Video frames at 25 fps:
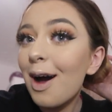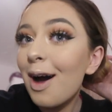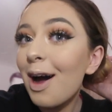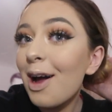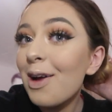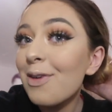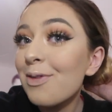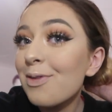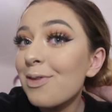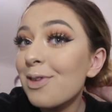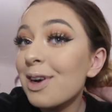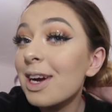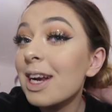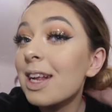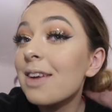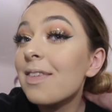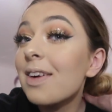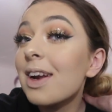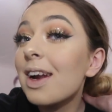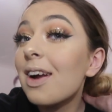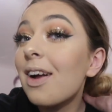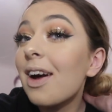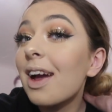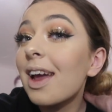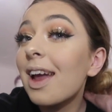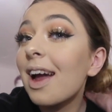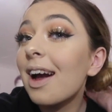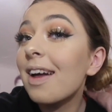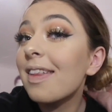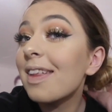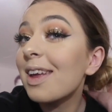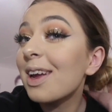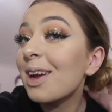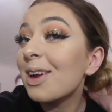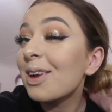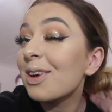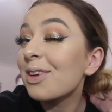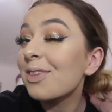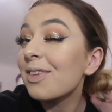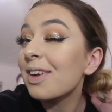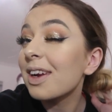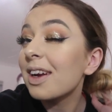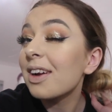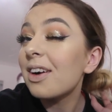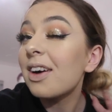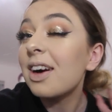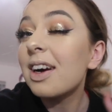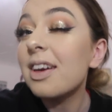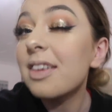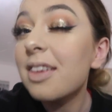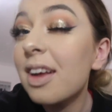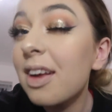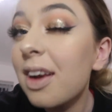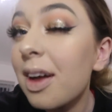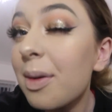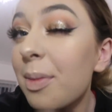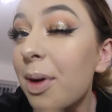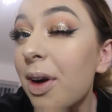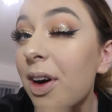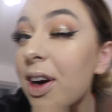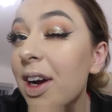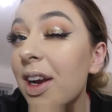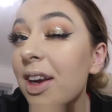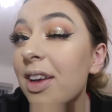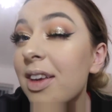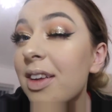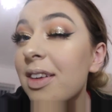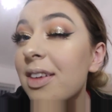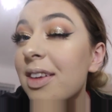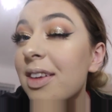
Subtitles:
I really, really like it. I think it looks really nice. I like my eyes.